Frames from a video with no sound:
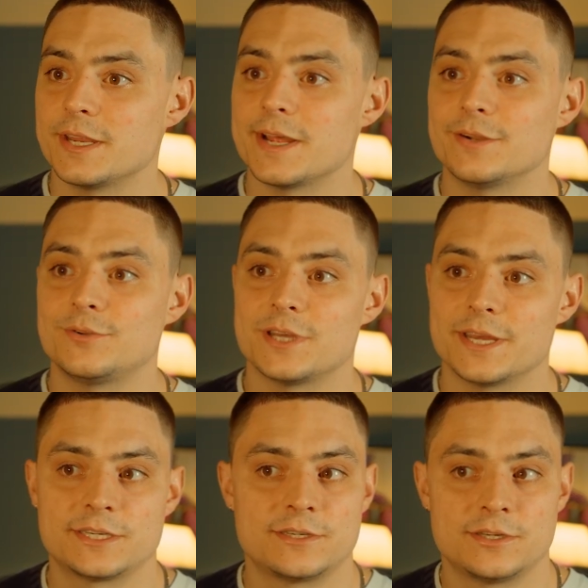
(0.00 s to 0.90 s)
can handle
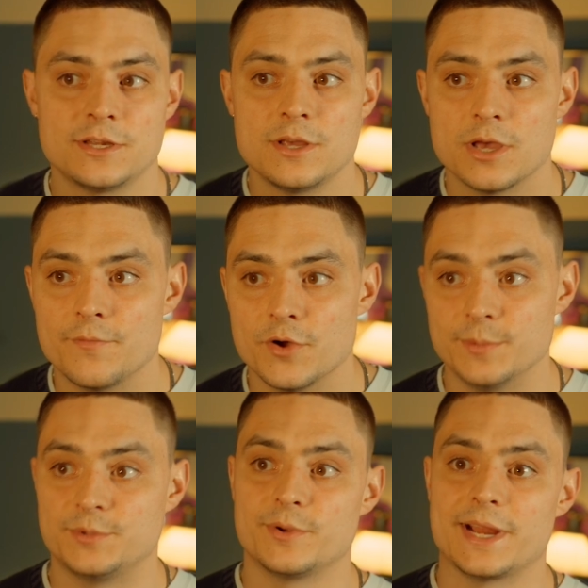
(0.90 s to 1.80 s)
tasks of
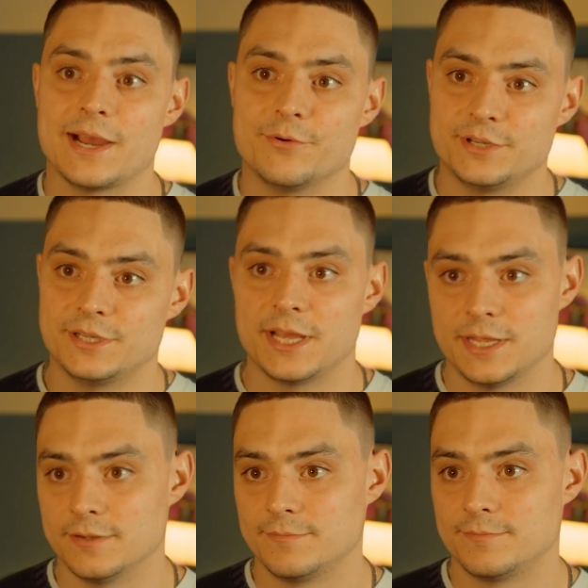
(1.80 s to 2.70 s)
up to an hour
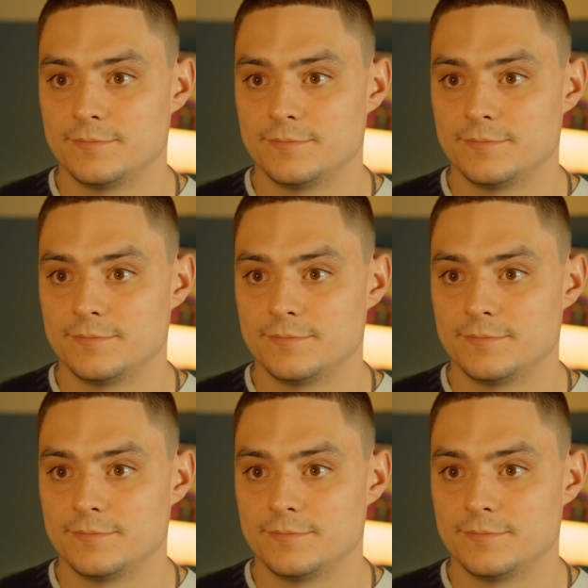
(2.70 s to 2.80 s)
today.